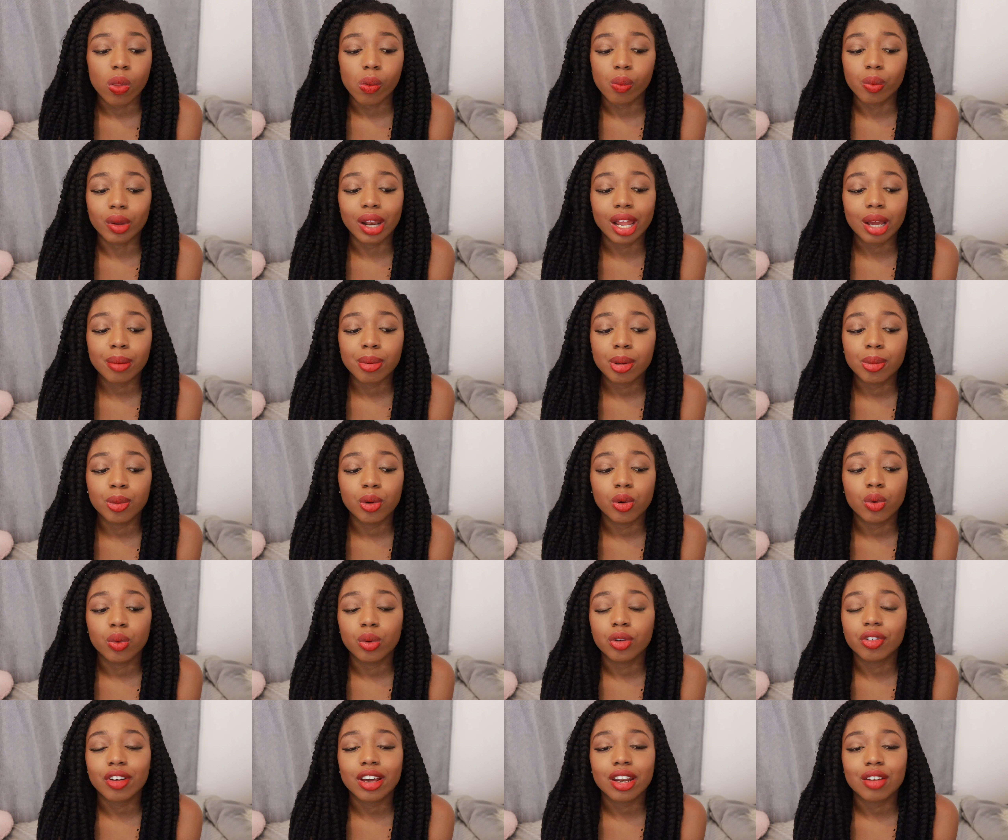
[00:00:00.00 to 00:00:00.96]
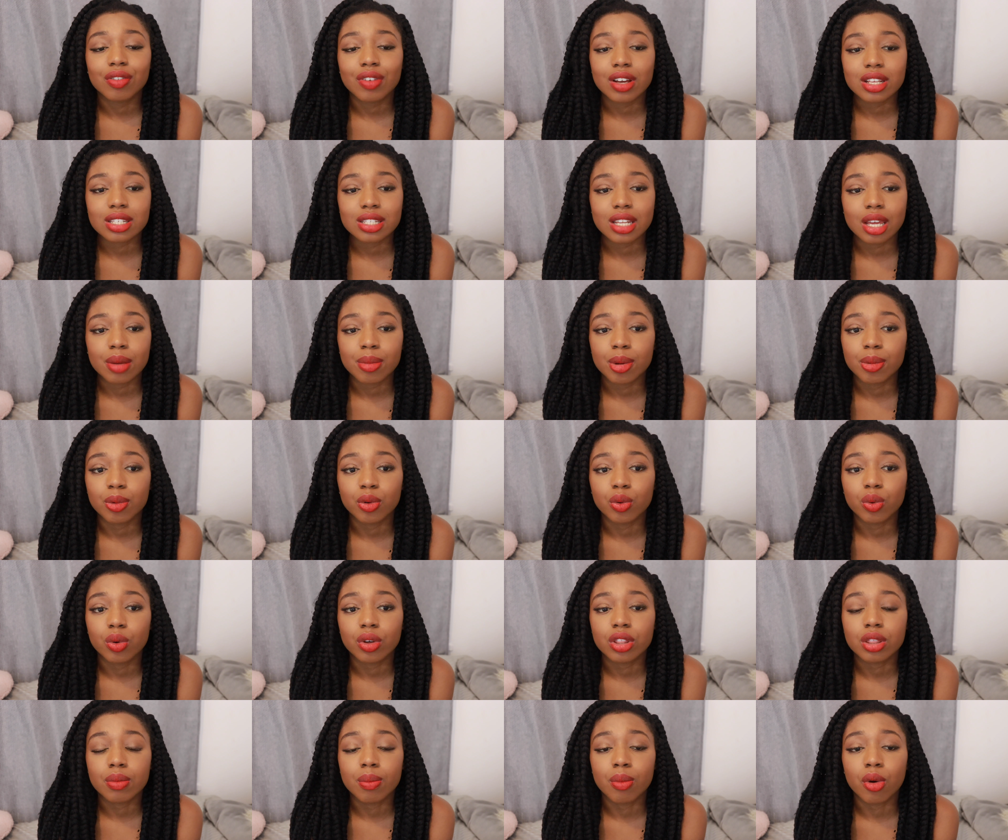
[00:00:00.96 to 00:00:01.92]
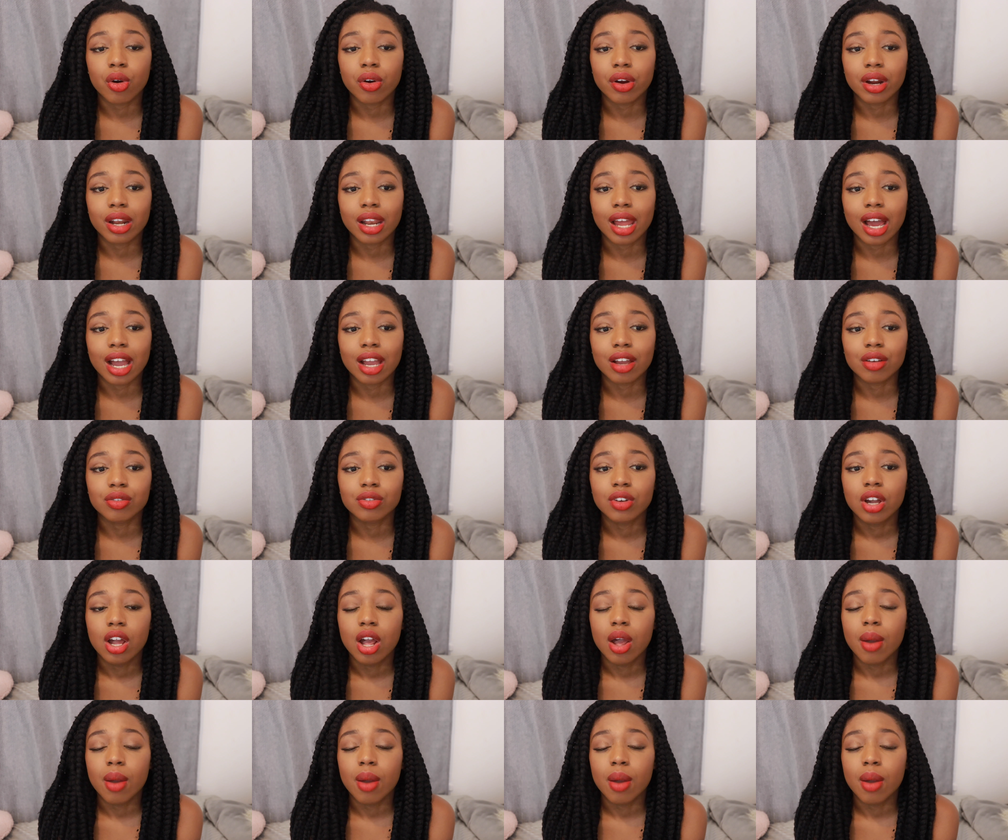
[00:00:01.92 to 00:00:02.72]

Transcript: We like people, we find it fascinating, people who want more in life,